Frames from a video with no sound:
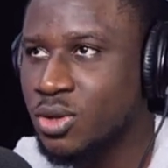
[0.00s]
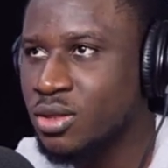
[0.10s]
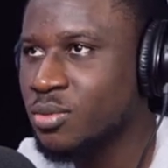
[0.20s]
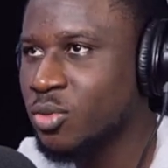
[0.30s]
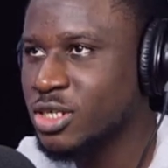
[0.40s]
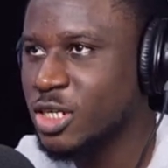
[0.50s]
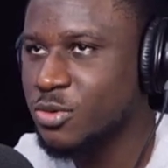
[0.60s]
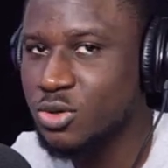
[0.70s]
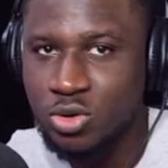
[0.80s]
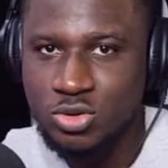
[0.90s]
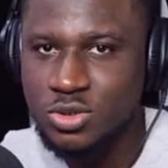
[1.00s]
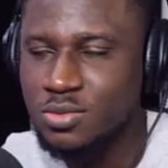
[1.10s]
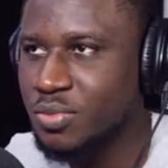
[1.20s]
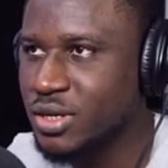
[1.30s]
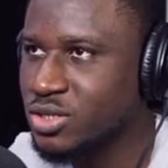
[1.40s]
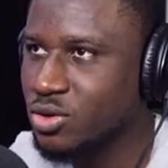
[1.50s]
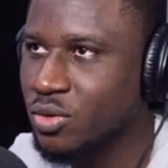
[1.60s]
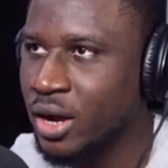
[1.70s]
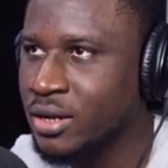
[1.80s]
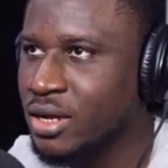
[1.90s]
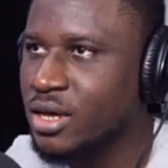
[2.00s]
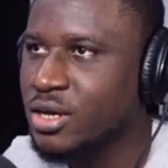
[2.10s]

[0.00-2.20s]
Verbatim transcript: Nothing much has been done to the beats, all right?